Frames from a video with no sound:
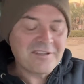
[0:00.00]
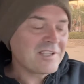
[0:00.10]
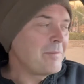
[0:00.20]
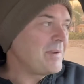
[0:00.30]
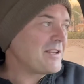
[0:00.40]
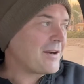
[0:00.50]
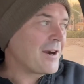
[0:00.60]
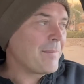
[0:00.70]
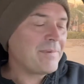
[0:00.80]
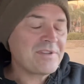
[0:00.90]
sleeping
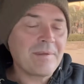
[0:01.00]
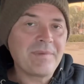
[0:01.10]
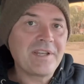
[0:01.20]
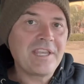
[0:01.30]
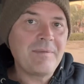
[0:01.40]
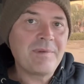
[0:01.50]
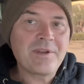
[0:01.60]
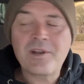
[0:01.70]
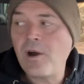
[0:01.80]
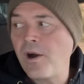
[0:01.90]
tarp is something to keep in
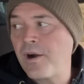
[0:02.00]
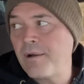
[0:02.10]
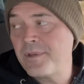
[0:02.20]
your car.